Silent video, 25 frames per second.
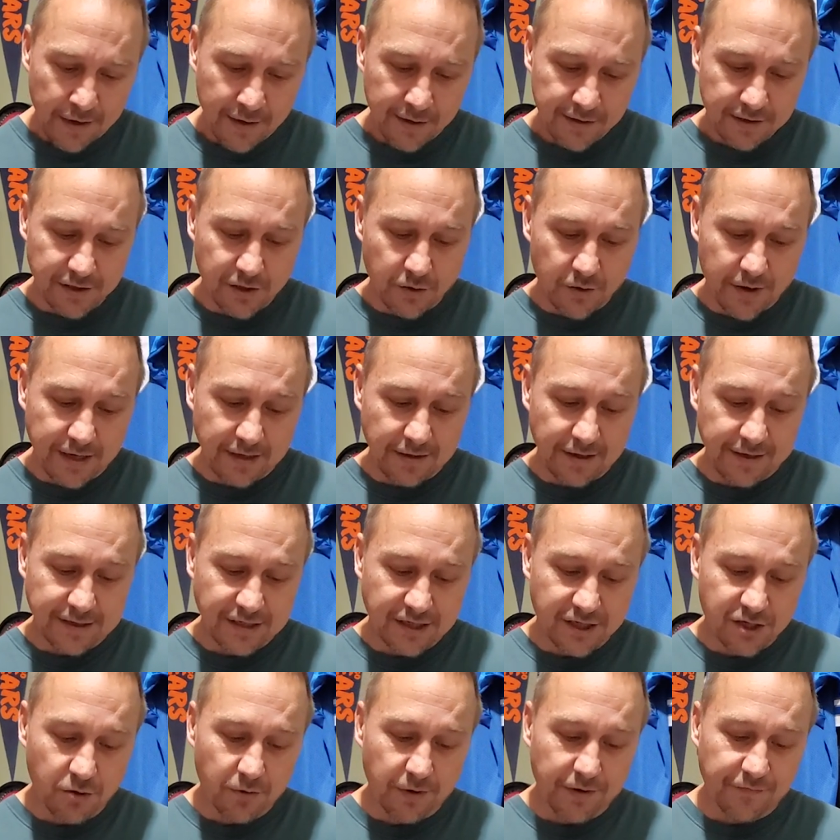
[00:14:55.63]
New
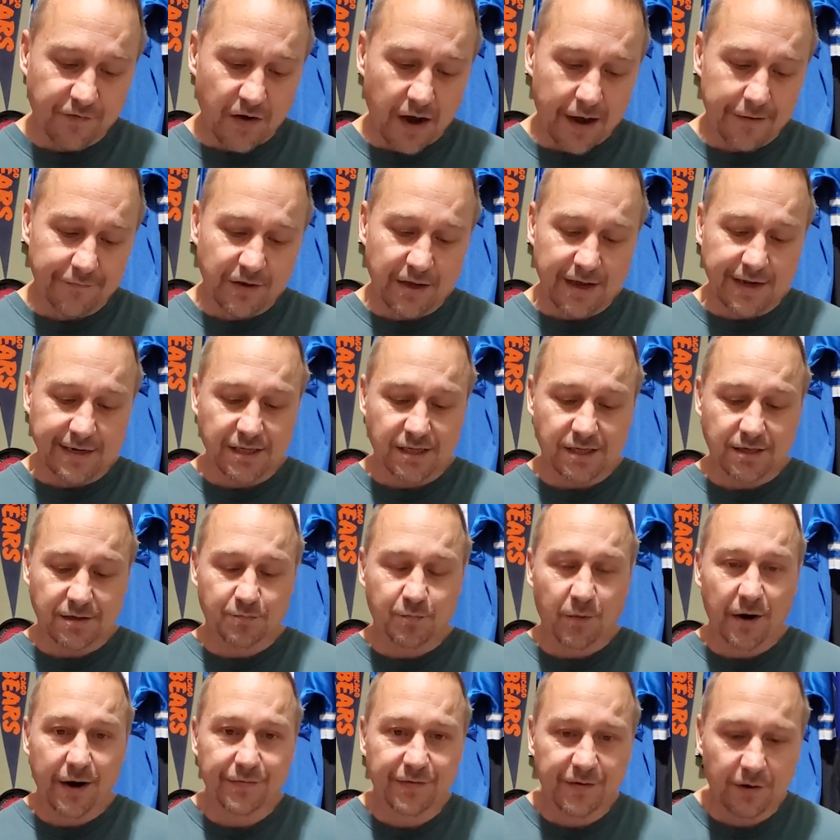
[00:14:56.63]
England, 2-5 against
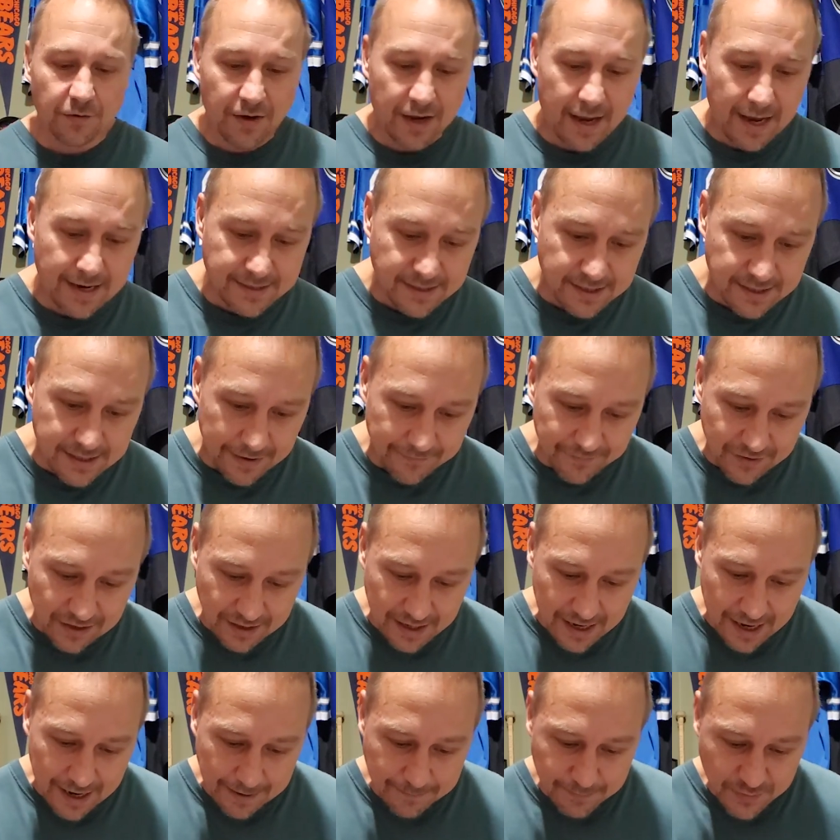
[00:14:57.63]
spread their last 7
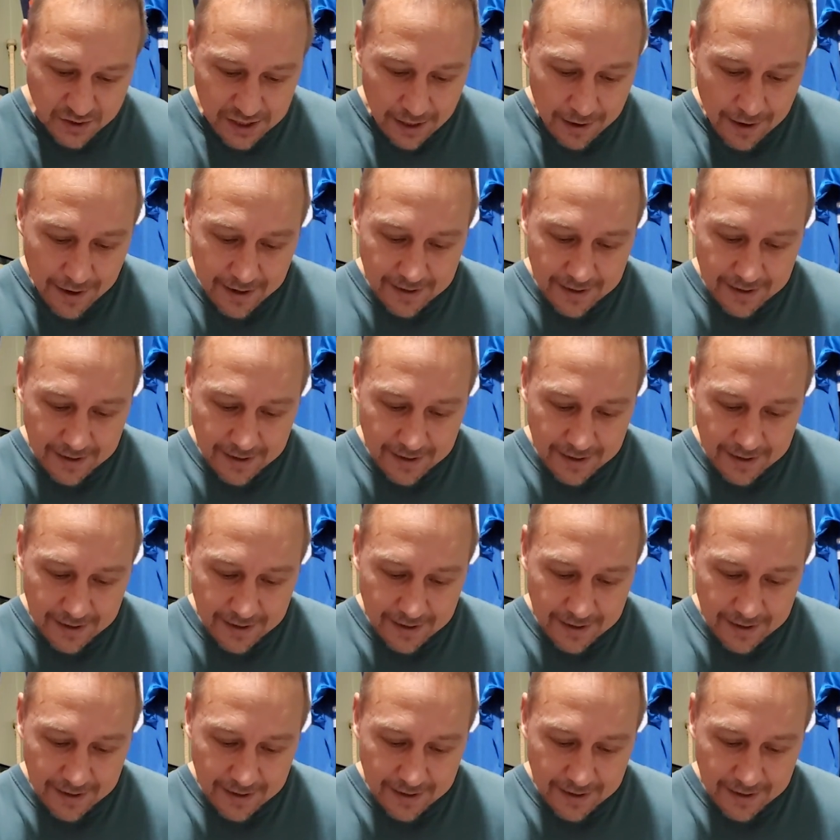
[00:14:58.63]
games.